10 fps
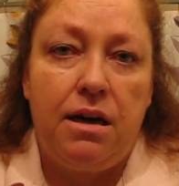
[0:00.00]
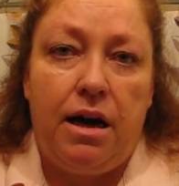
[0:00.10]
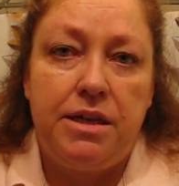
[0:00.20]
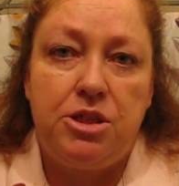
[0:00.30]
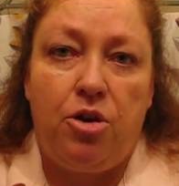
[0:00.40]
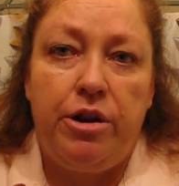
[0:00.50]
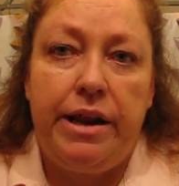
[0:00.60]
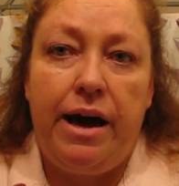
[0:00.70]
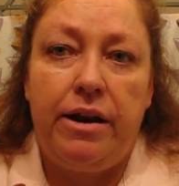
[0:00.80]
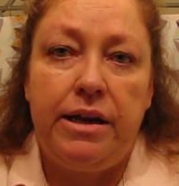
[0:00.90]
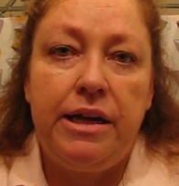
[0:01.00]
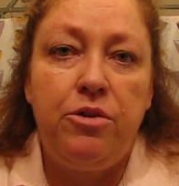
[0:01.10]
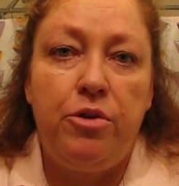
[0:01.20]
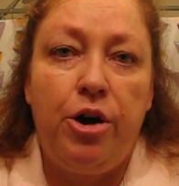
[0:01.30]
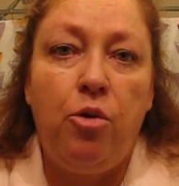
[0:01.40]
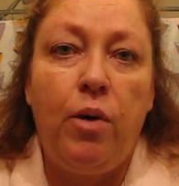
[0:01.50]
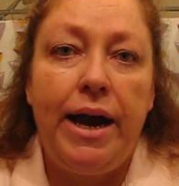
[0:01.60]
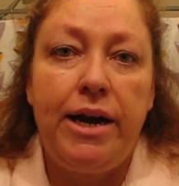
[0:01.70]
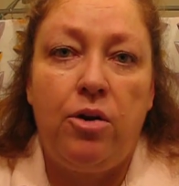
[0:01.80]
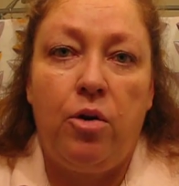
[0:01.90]
I started out at either no
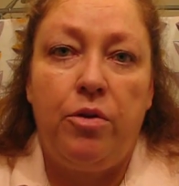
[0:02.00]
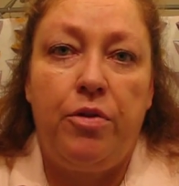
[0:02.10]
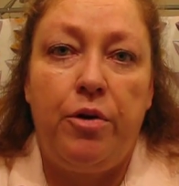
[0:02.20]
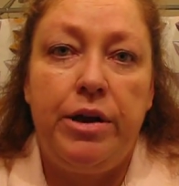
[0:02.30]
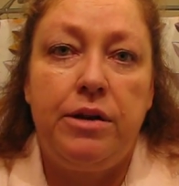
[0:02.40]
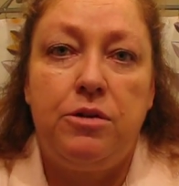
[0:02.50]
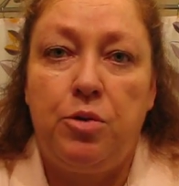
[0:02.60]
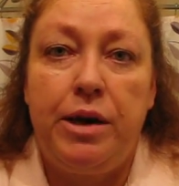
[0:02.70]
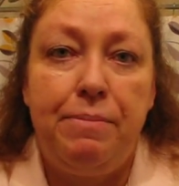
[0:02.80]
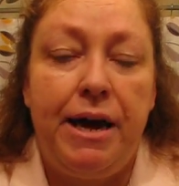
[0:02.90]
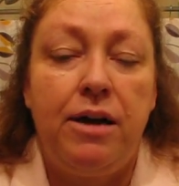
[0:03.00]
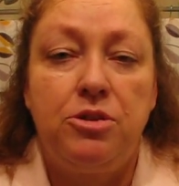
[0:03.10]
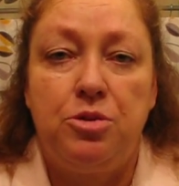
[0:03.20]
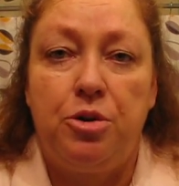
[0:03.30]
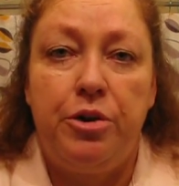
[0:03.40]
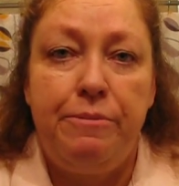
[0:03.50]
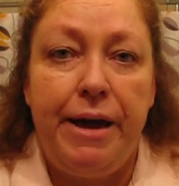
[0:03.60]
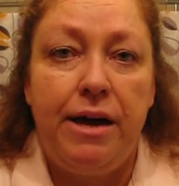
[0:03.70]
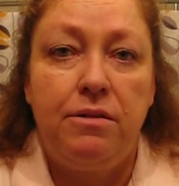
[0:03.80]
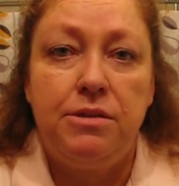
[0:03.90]
weight or 20 pounds or 30
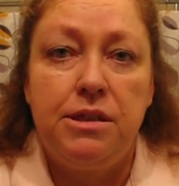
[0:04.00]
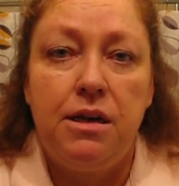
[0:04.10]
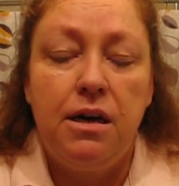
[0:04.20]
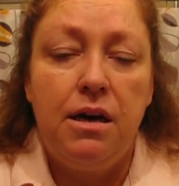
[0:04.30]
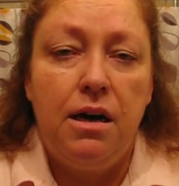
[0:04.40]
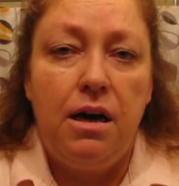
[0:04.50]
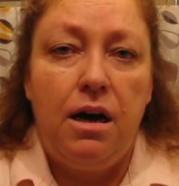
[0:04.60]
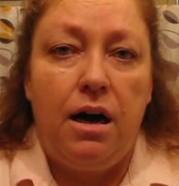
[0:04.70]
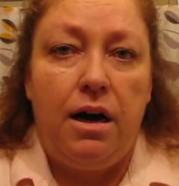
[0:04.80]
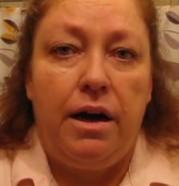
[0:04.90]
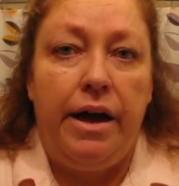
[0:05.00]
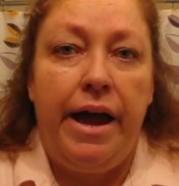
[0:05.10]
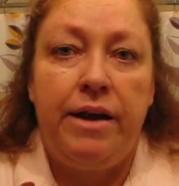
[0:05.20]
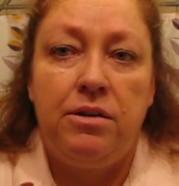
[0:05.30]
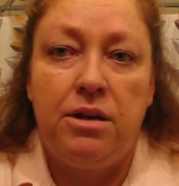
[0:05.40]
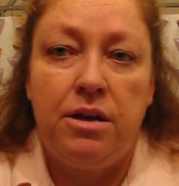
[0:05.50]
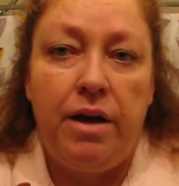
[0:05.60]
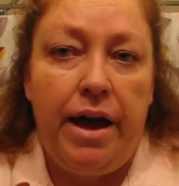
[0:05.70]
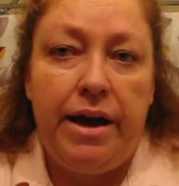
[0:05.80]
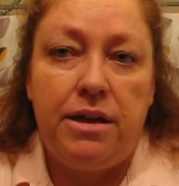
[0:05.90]
pounds,
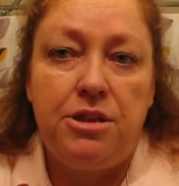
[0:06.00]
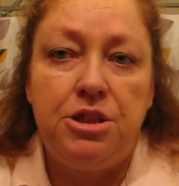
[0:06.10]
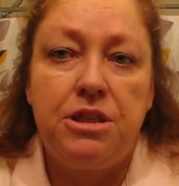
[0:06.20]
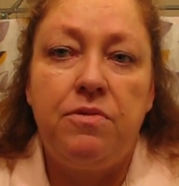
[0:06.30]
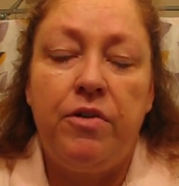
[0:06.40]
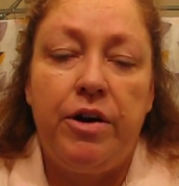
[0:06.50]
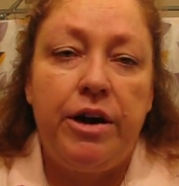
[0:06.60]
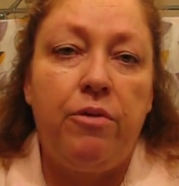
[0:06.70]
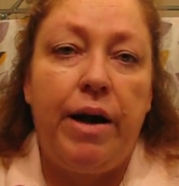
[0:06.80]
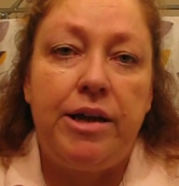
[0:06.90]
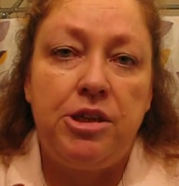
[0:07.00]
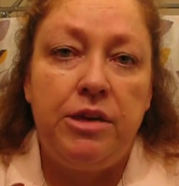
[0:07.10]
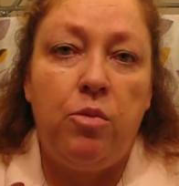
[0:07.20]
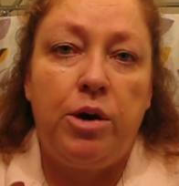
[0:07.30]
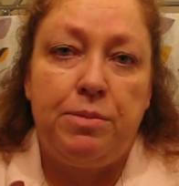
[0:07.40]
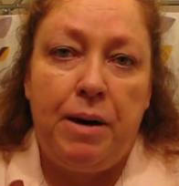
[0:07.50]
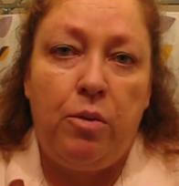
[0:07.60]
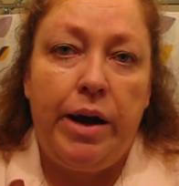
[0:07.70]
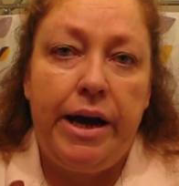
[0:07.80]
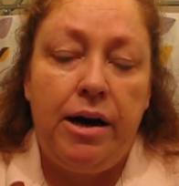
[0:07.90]
and just very gradually worked my
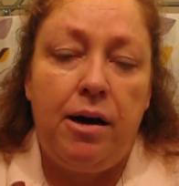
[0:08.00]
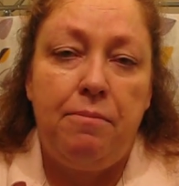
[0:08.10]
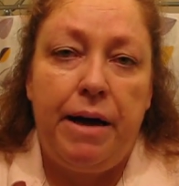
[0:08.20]
way up.